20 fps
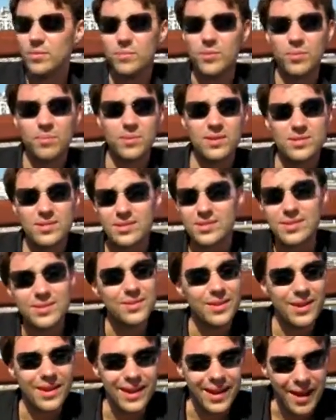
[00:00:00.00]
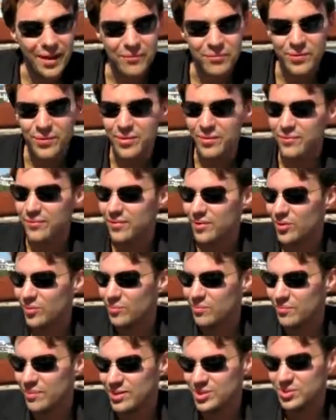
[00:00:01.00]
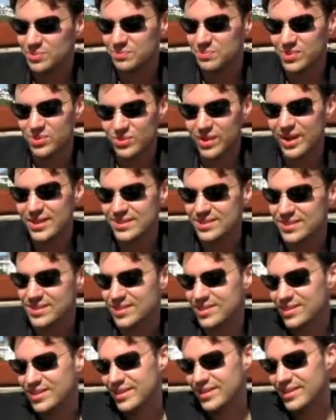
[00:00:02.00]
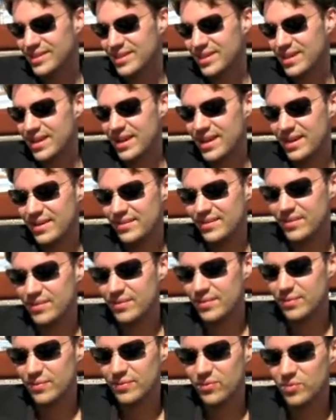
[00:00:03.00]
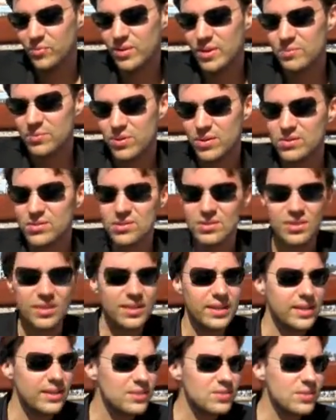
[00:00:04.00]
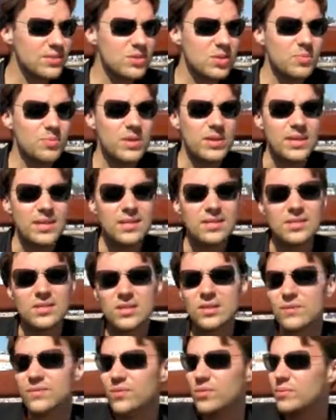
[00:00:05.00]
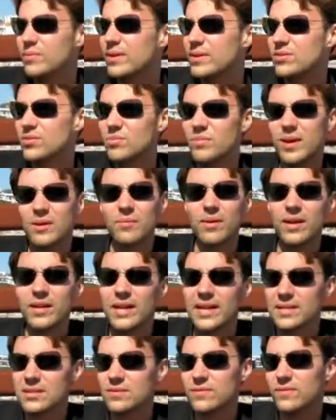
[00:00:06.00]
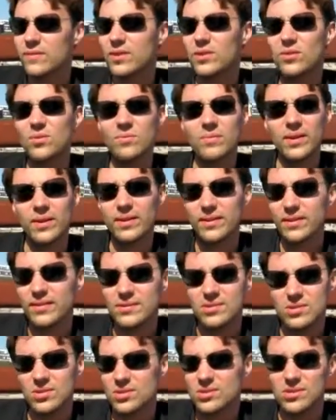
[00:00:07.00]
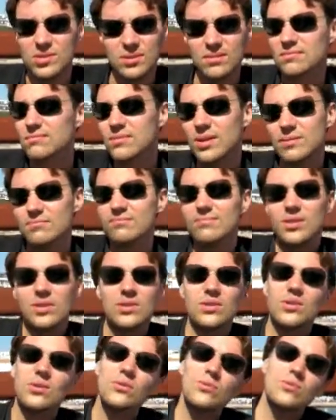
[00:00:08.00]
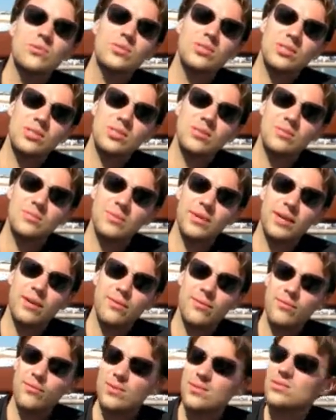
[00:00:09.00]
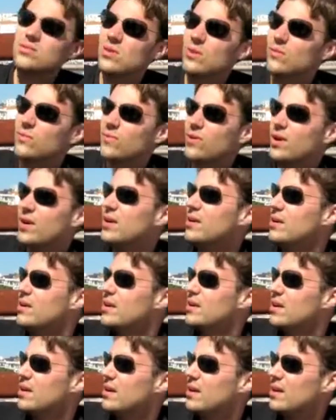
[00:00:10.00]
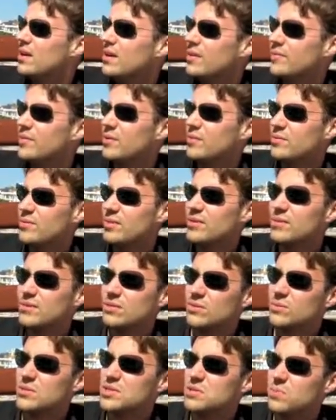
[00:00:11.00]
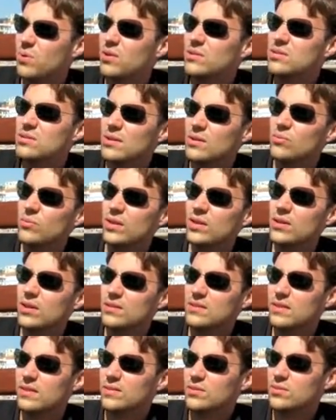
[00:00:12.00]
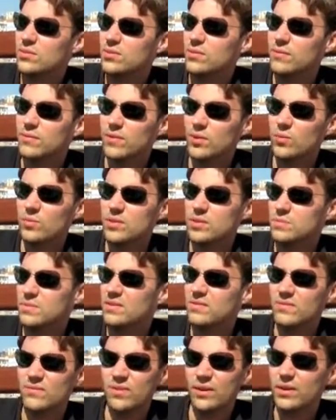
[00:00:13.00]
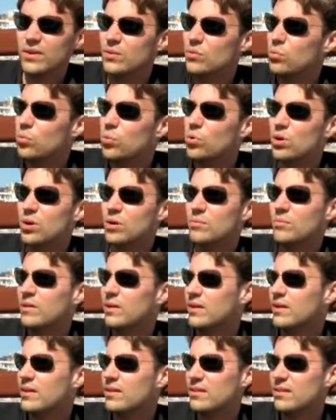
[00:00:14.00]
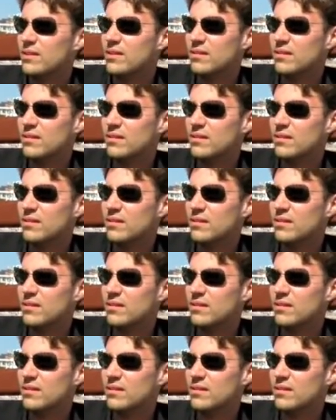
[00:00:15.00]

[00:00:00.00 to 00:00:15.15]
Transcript: publicity that I have with the film much greater. And for me personally, it's going to be easier for me to make my next film, and it's just a huge breakthrough. And so far, the response that we got here to the film has been very warm and